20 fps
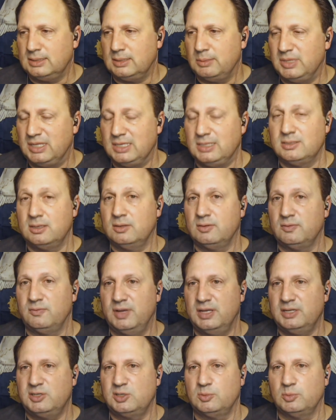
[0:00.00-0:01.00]
some of these
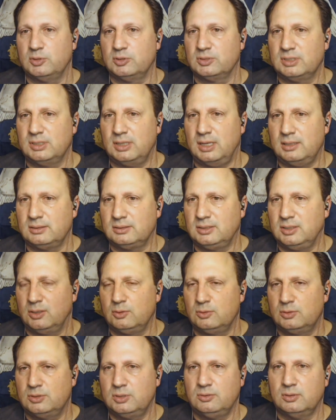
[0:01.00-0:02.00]
other vegetables. And I'd
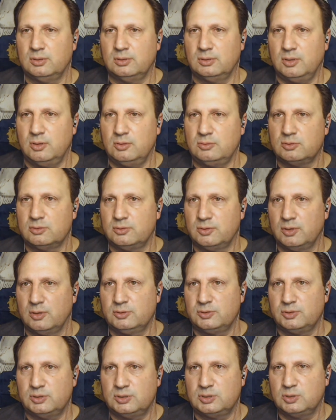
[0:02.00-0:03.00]
go to the local
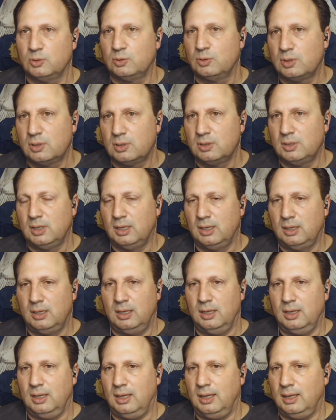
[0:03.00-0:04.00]
grocery store
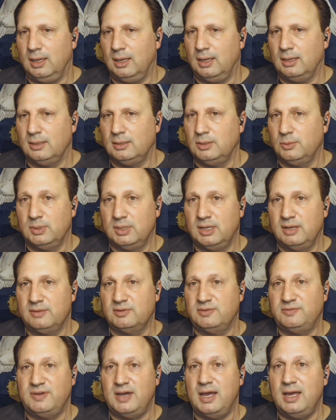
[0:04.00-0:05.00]
and you would
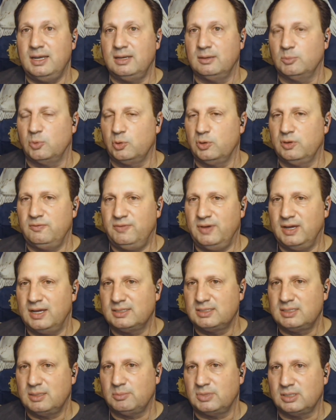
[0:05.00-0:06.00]
never find them, or you'd
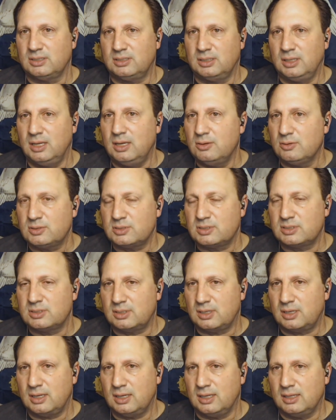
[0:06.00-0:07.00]
find something
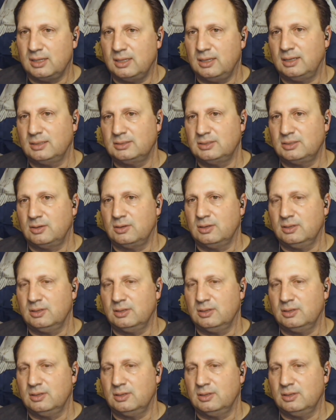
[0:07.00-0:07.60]
close. And then I